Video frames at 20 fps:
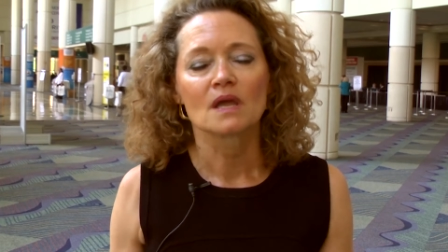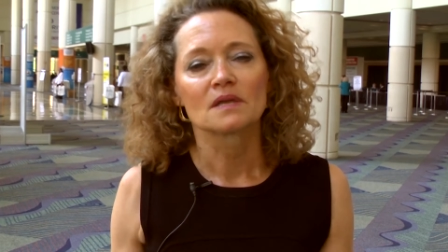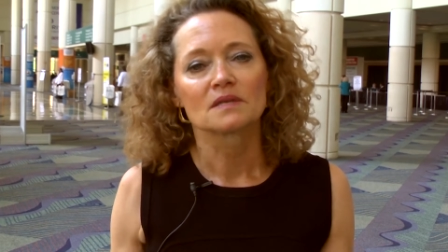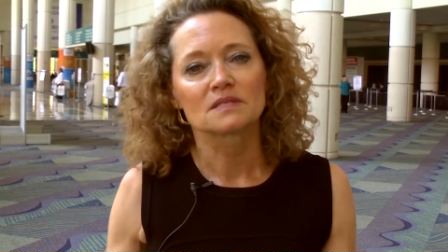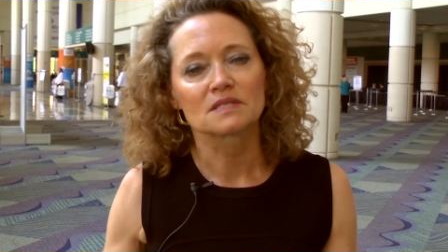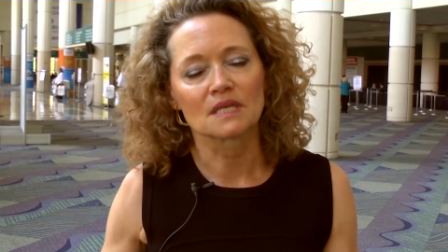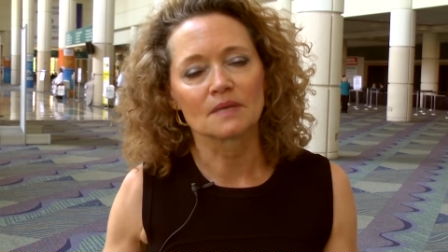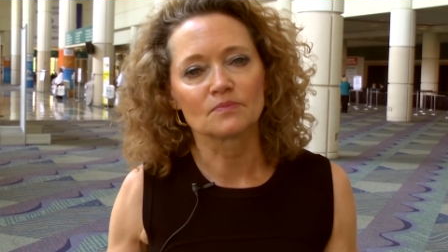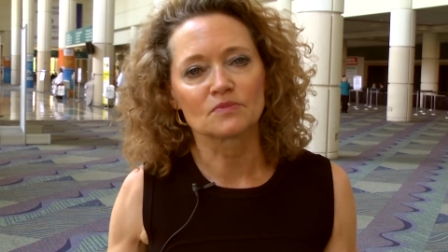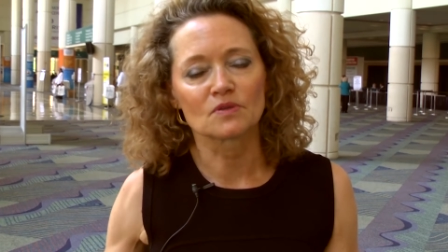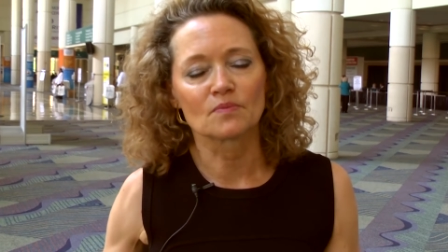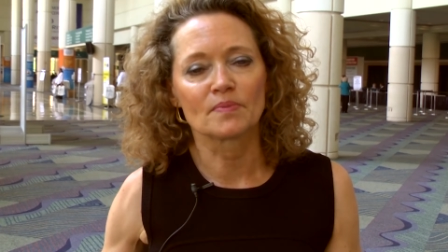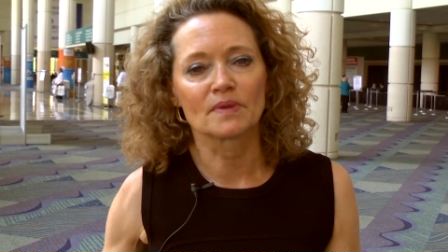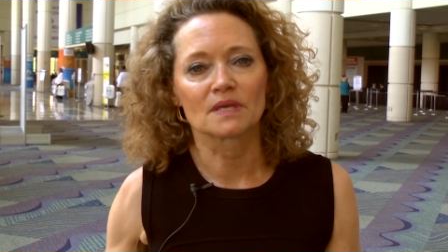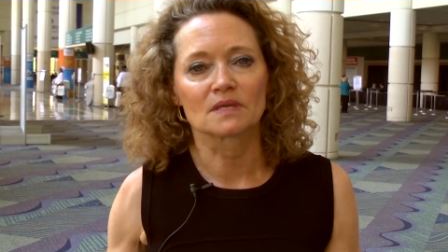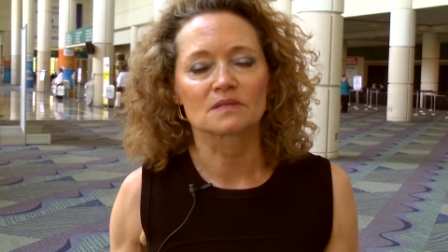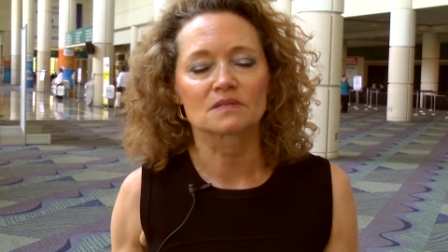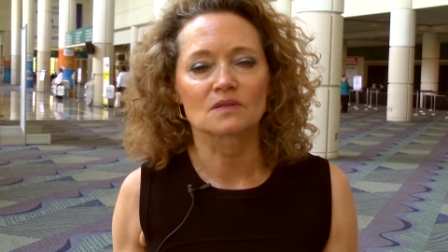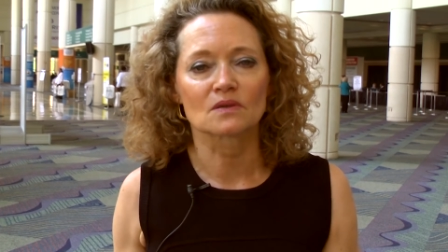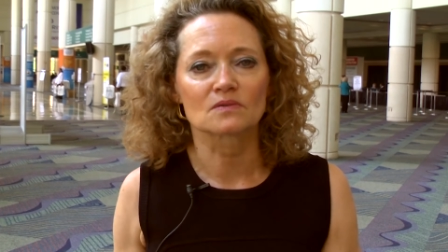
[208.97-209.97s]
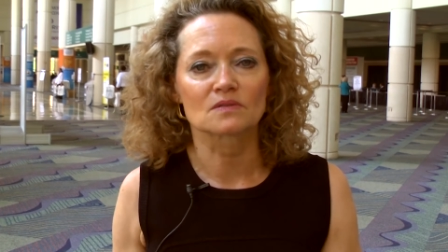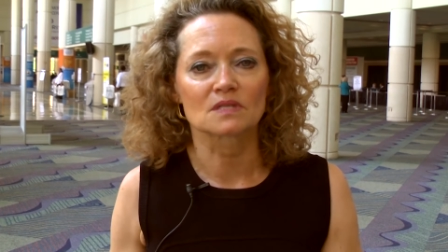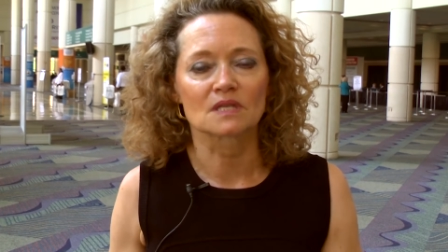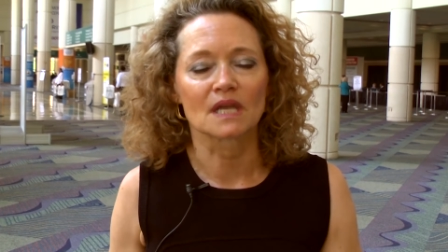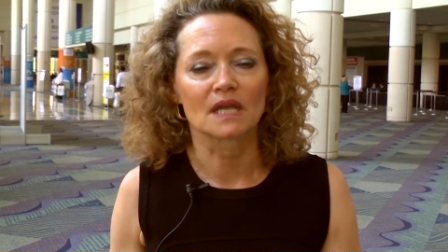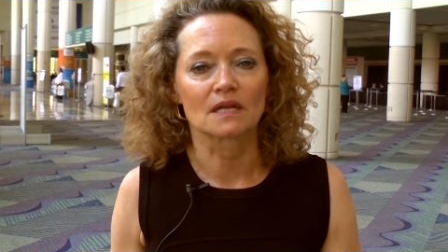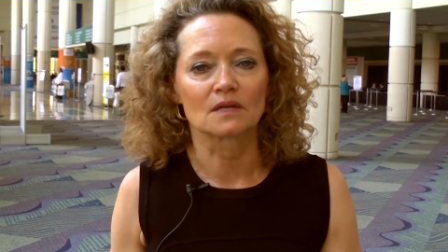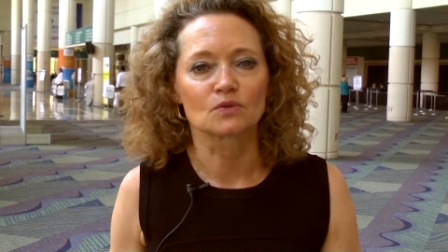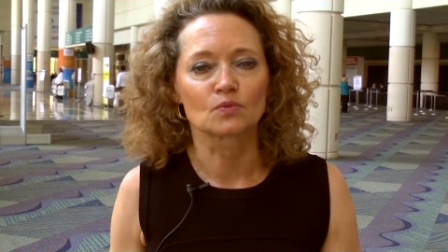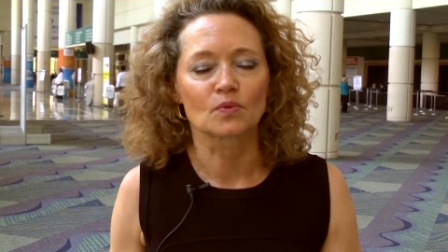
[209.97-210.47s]
seem to be
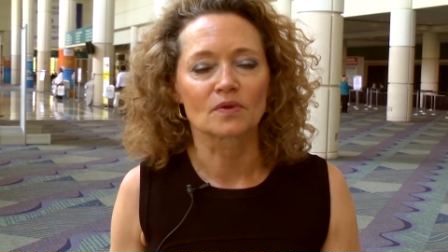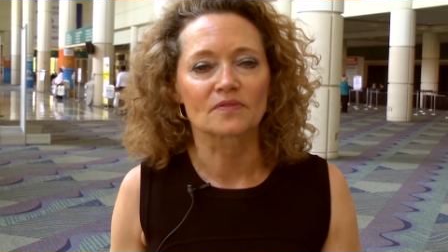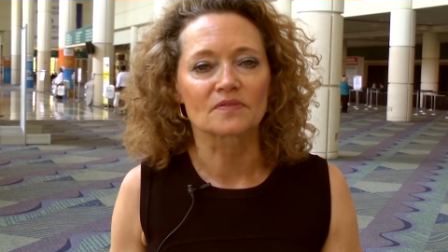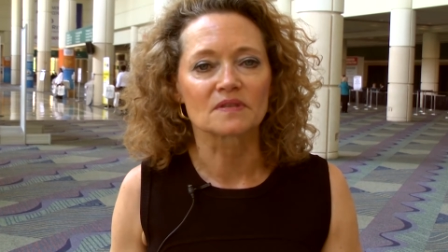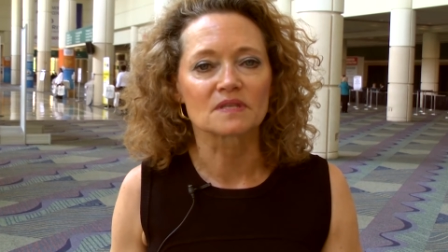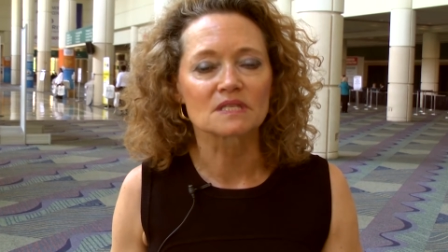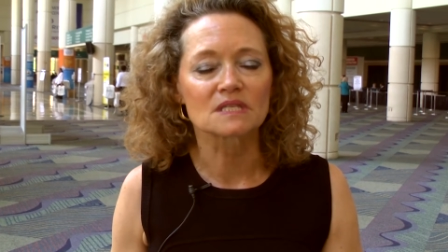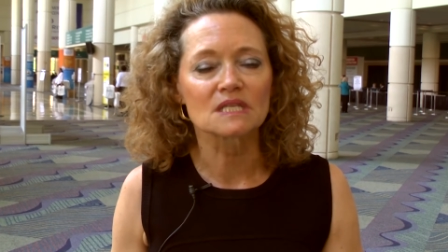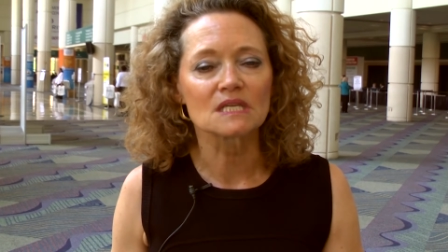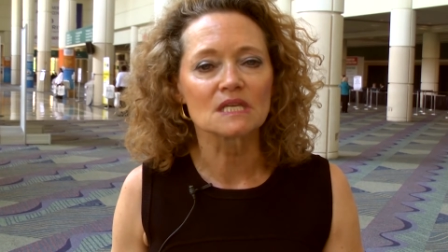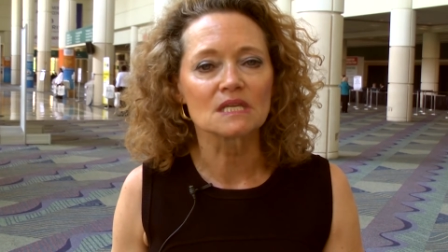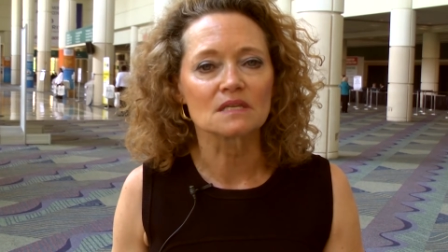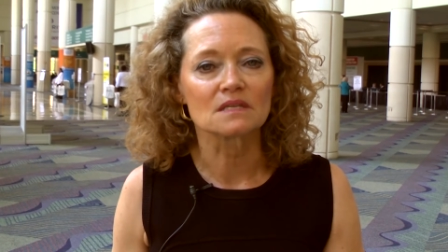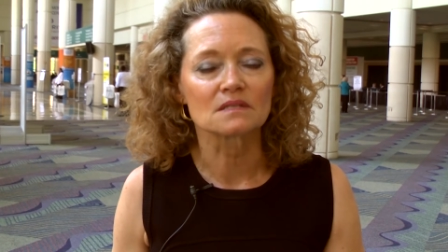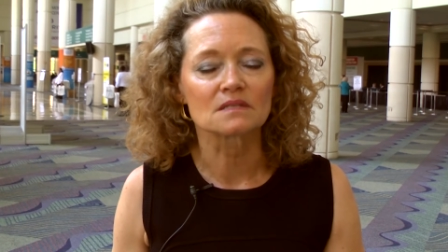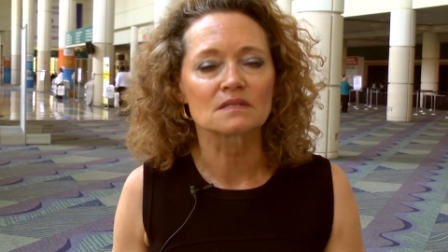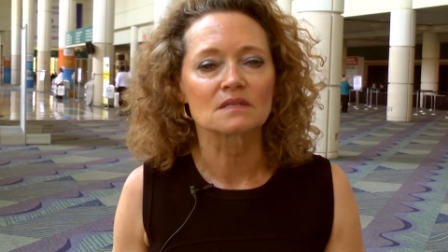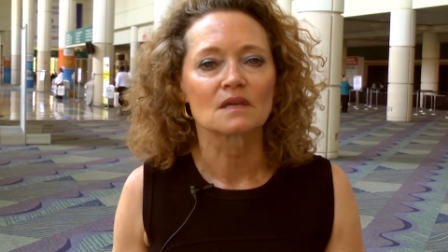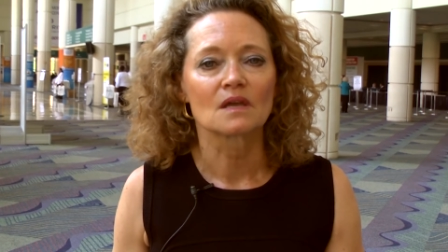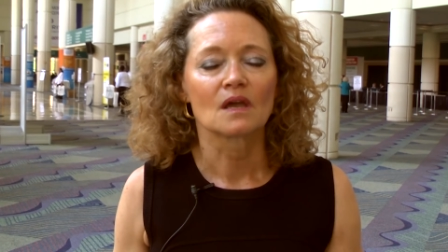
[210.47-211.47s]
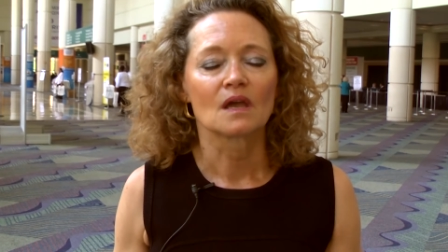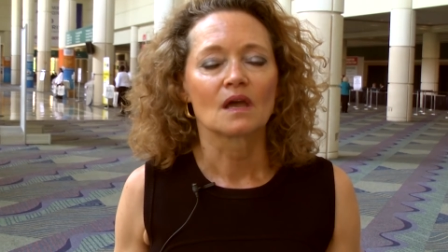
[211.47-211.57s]
associated with disease,